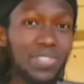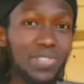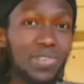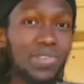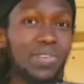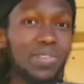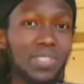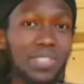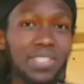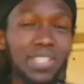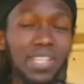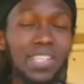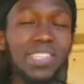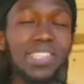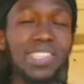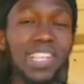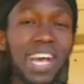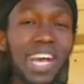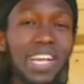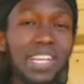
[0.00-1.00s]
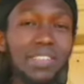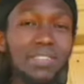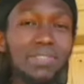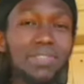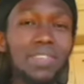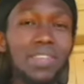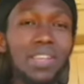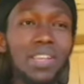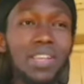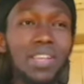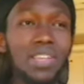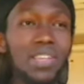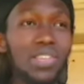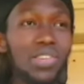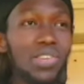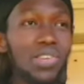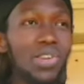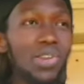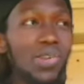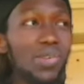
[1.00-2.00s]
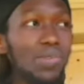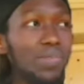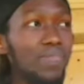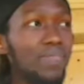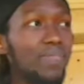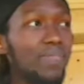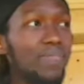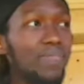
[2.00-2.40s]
they're still alive, you know?